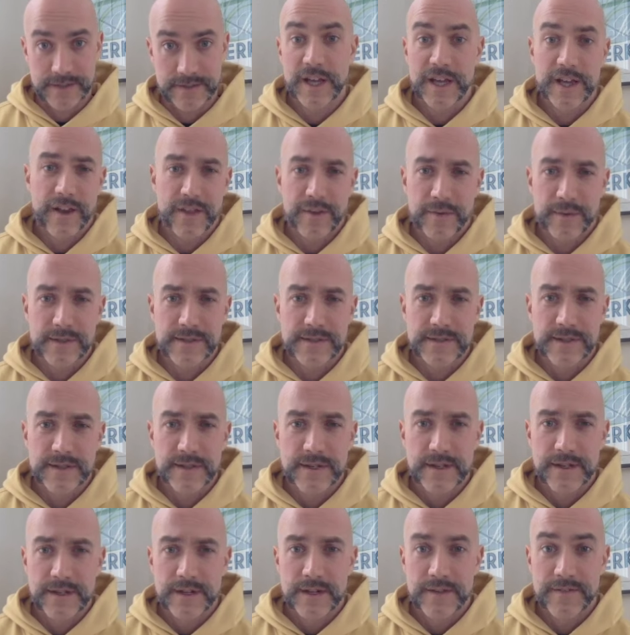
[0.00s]
In other words,
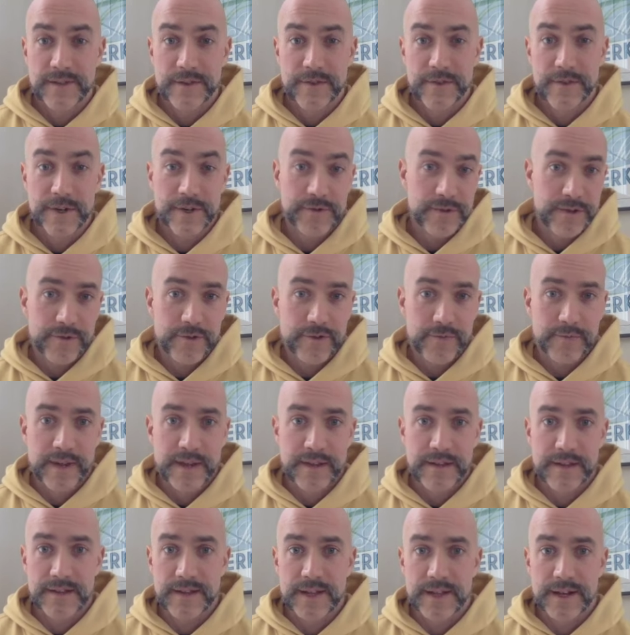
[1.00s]
if you agree with me
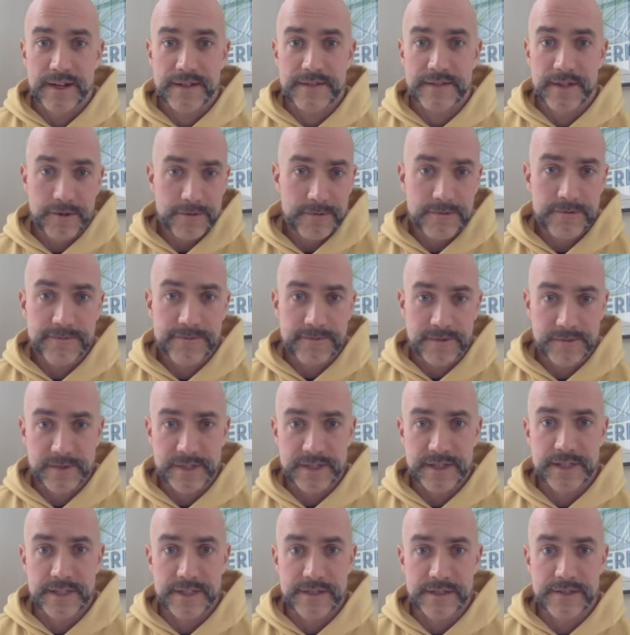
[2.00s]
that Locke's own
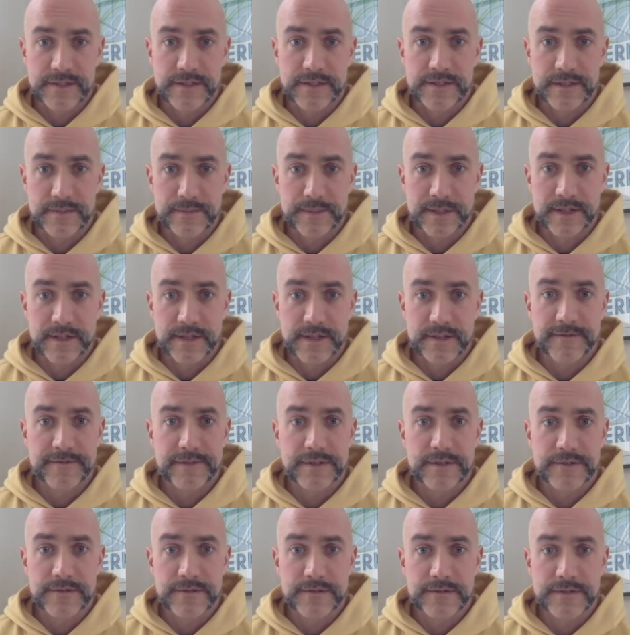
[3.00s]
formulation is a bit
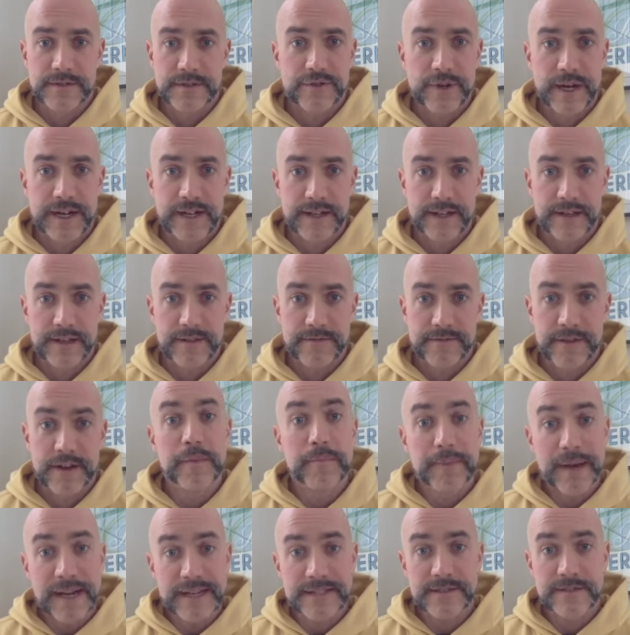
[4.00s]
confused, try to give the
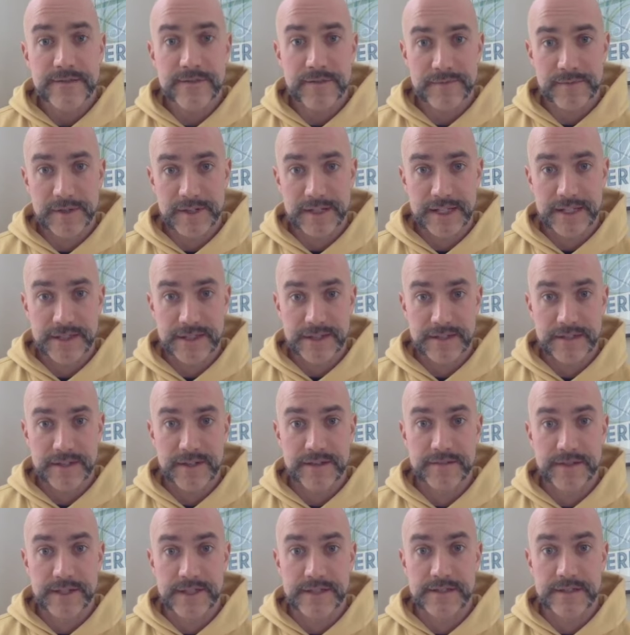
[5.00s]
best formulation of
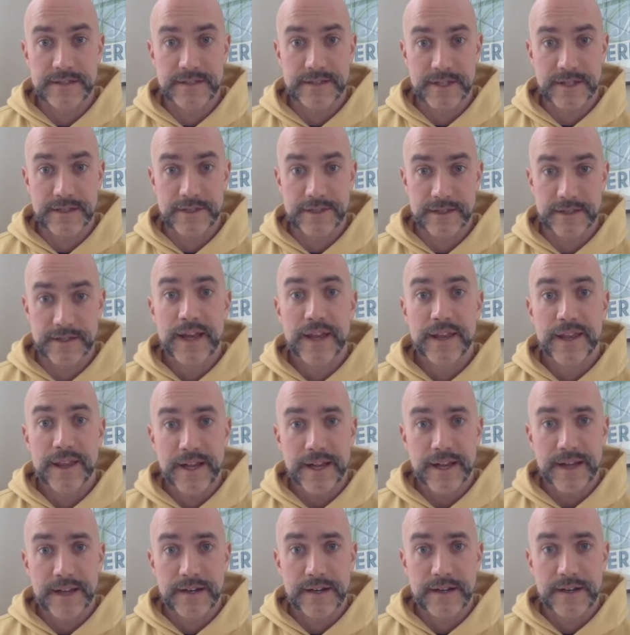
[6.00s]
this distinction, and
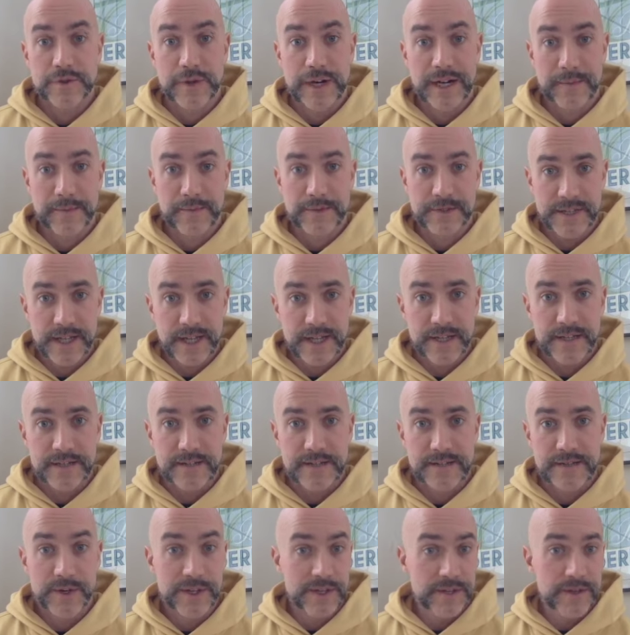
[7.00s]
then try to present
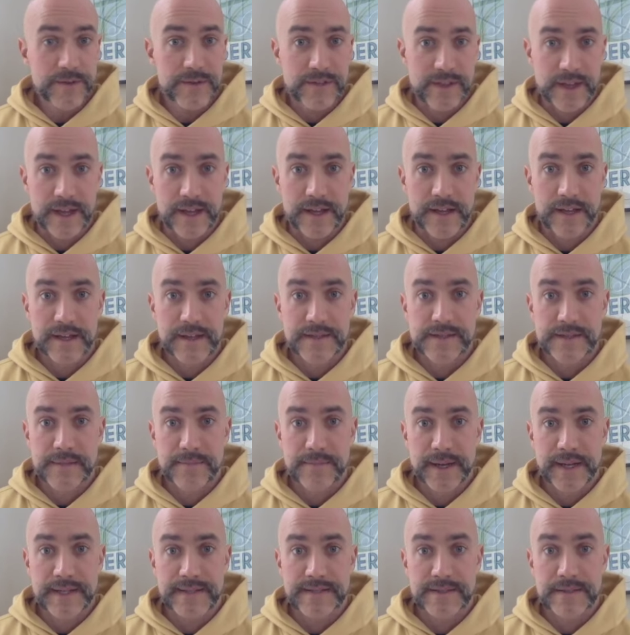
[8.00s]
what you think is the
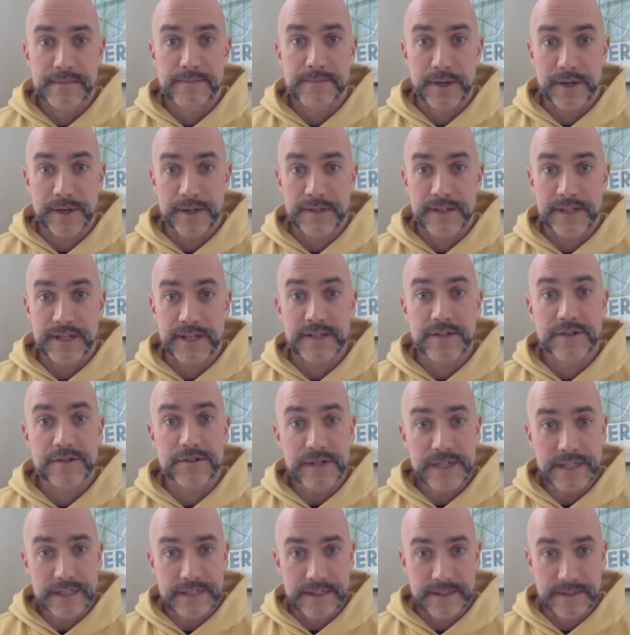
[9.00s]
best Berkeleyan
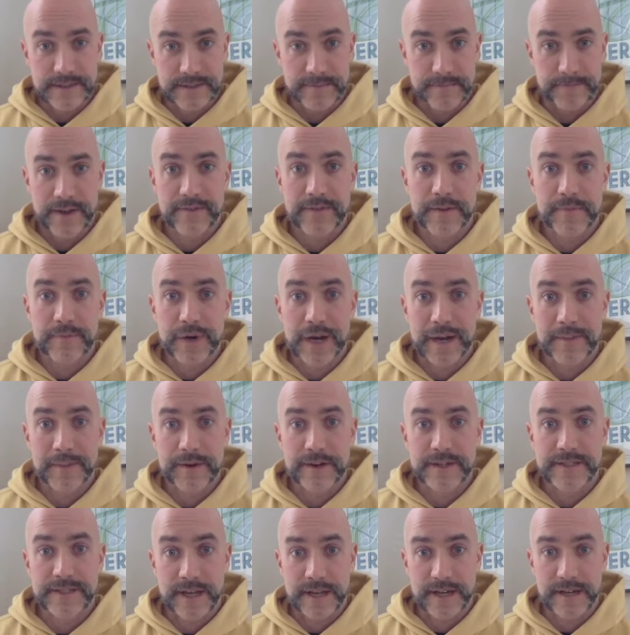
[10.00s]
criticism of the
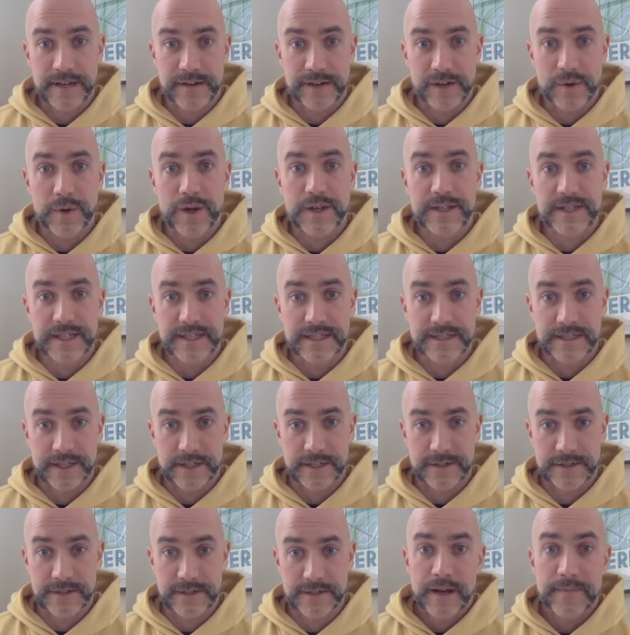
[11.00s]
primary-secondary quality
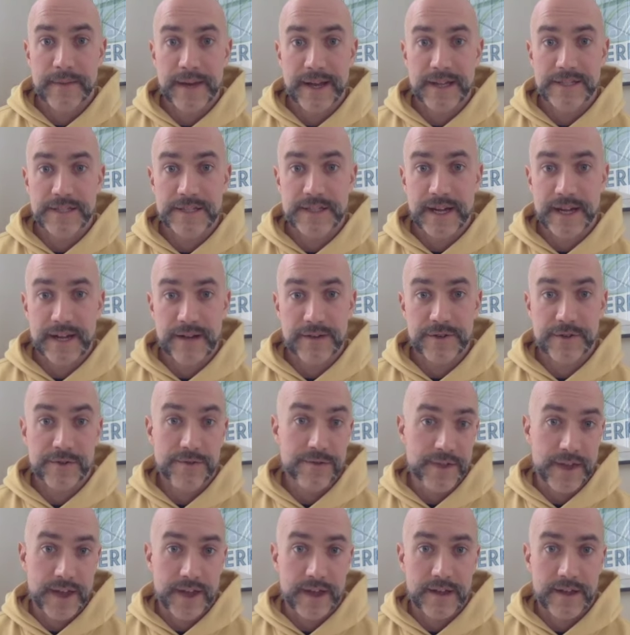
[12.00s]
distinction. Imagine how you
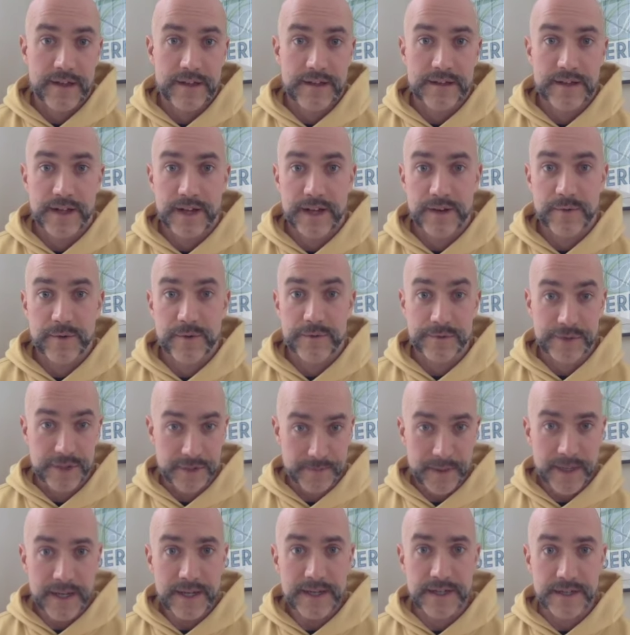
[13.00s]
think Locke would
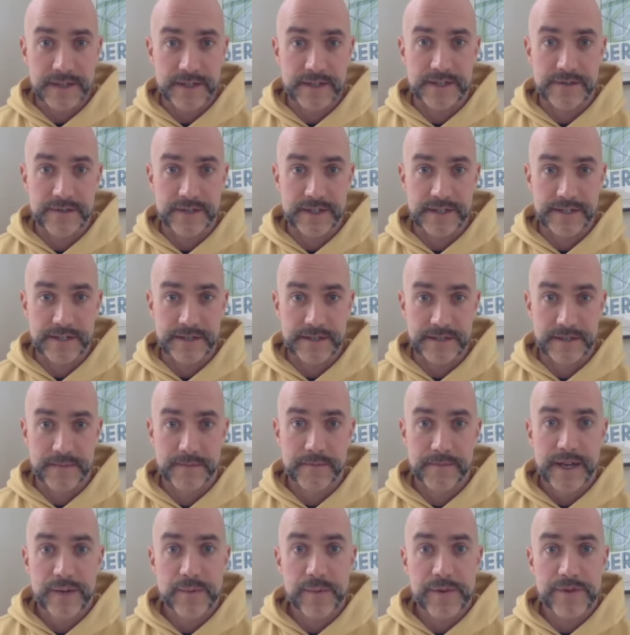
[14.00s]
respond to this criticism,
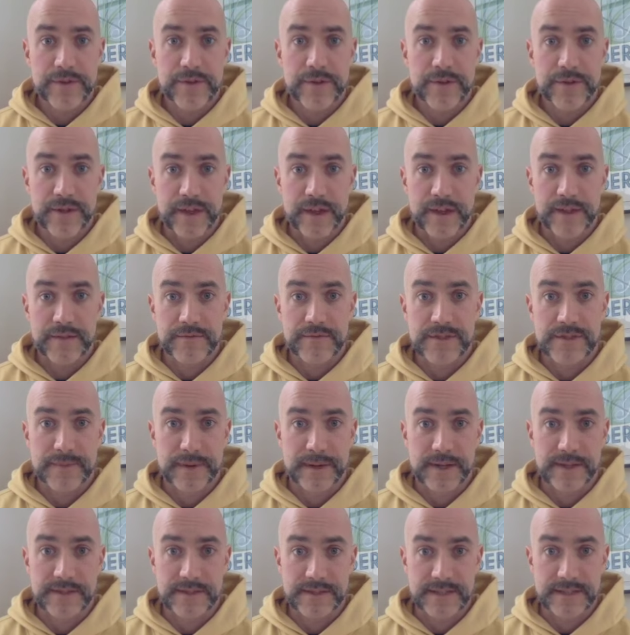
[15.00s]
and whether you think the
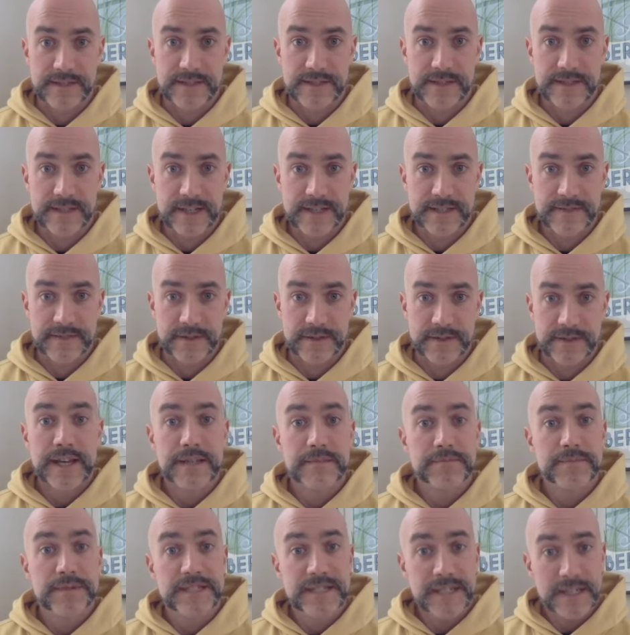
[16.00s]
response is successful.
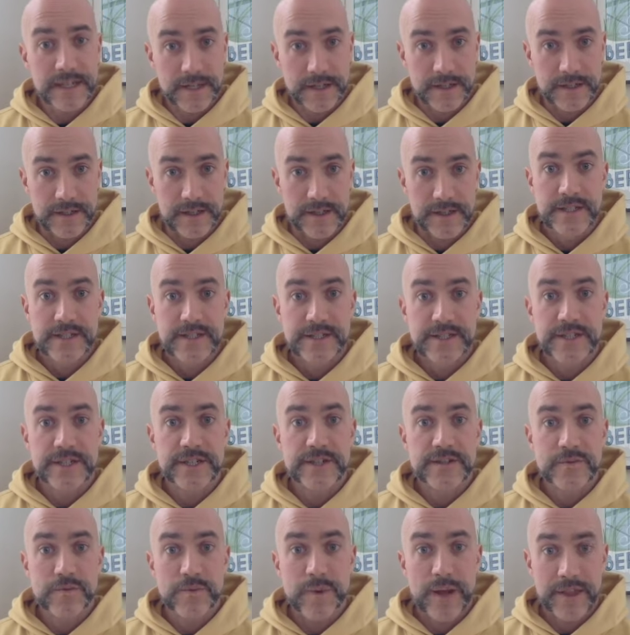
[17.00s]
In particular,
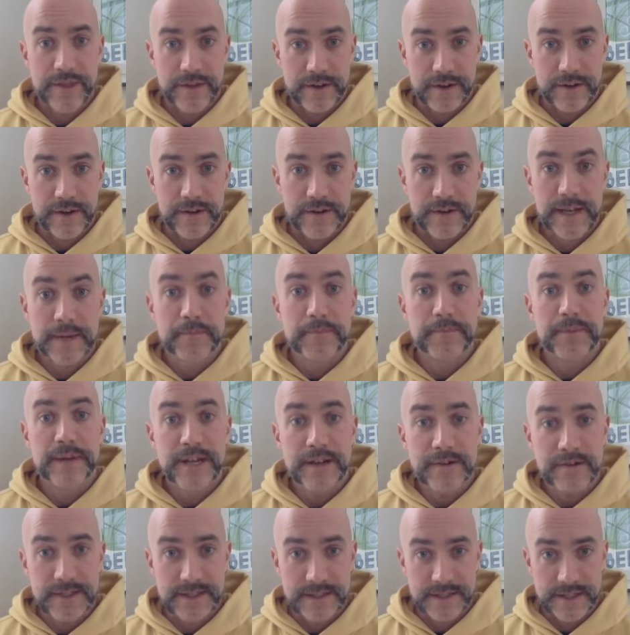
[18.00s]
consider whether an
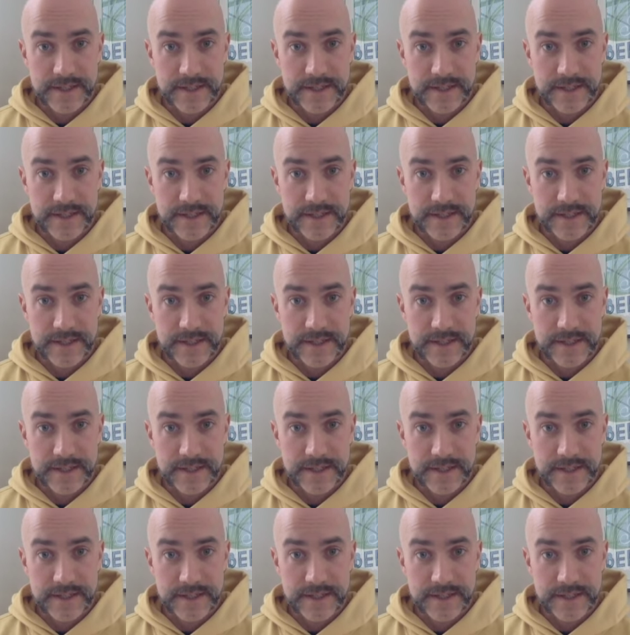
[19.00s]
empiricist